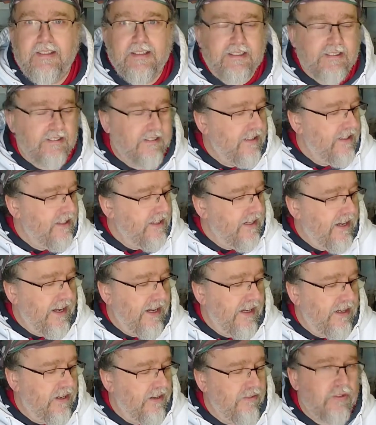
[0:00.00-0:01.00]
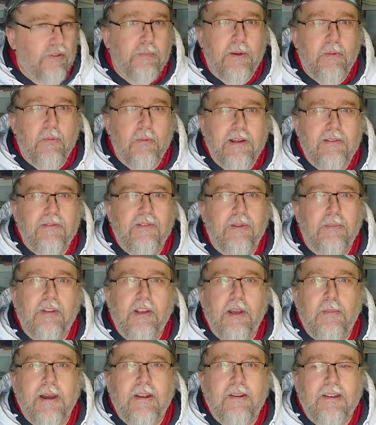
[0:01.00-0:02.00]
in it, and I've just been waiting for them to
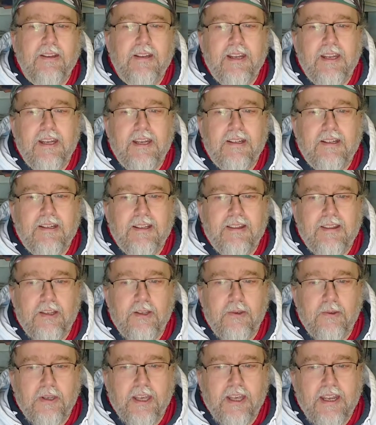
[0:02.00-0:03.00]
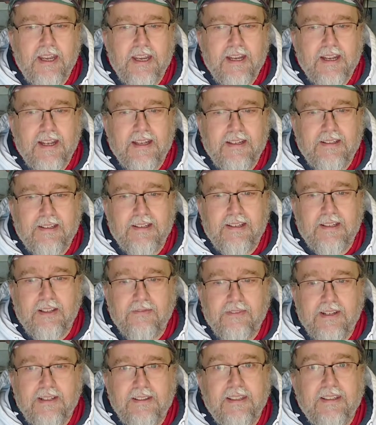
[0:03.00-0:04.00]
come out here in the UK, and they
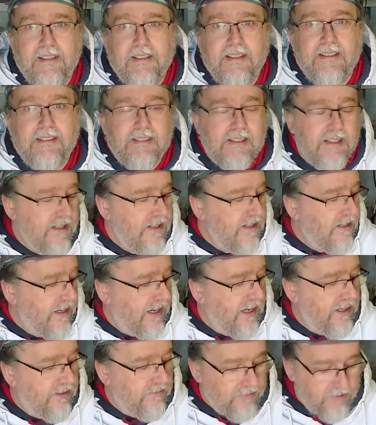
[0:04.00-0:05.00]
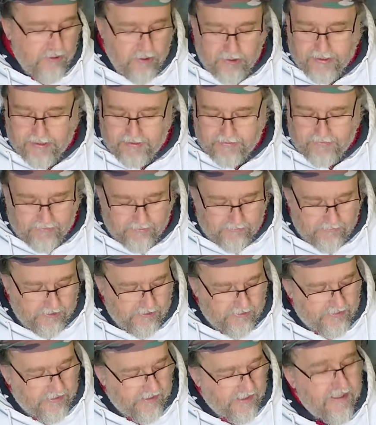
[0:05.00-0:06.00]
finally did, and we've got our hands on
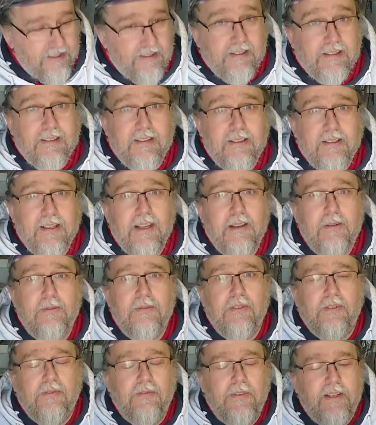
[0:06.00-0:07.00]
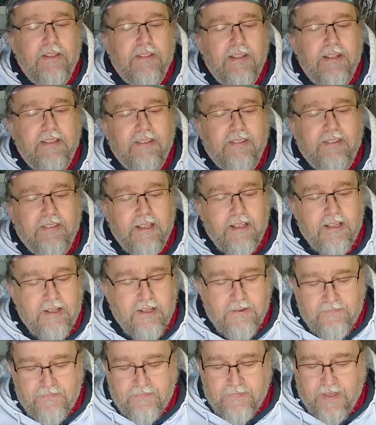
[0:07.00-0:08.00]
one, and yeah, we've just finished this.
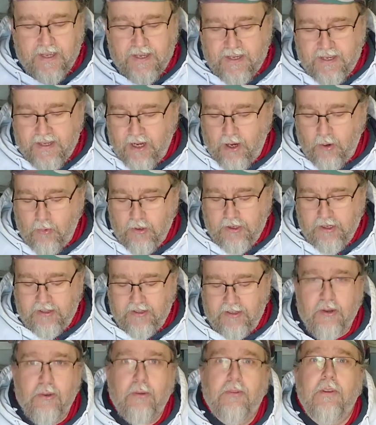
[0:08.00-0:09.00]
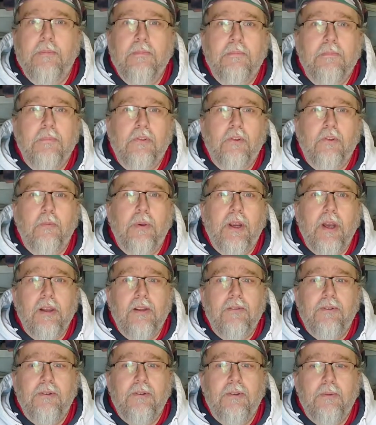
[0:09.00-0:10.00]
I wanted to do something super
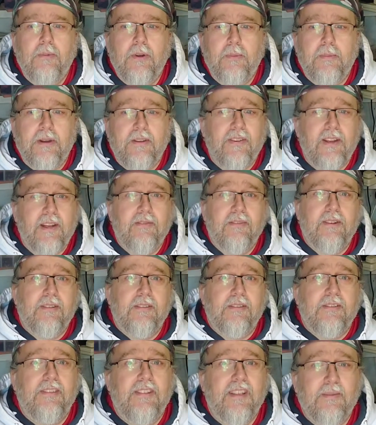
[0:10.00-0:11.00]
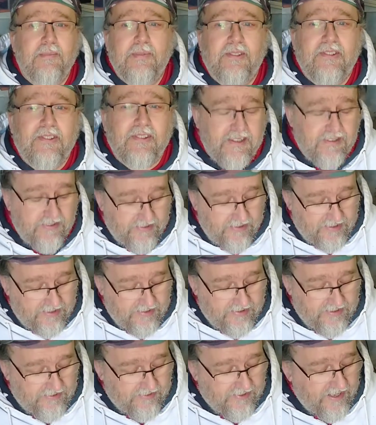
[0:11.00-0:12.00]
colourful. One of my favourite dips is
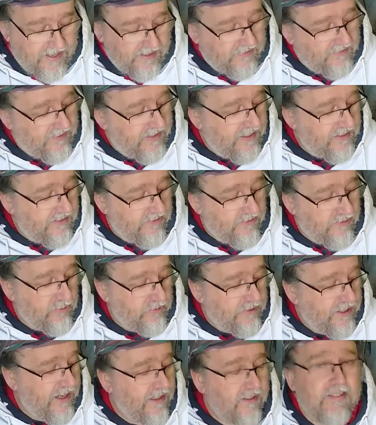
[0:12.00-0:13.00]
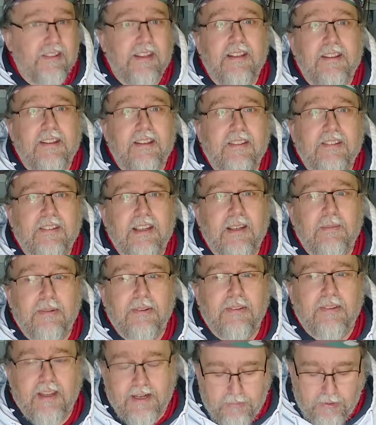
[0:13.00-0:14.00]
this hexane. It's called hexane, this dip.
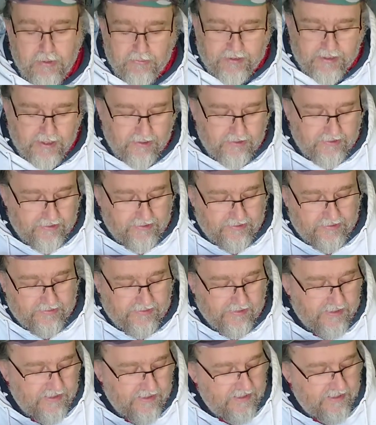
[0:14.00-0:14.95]
It's kind of multicoloured,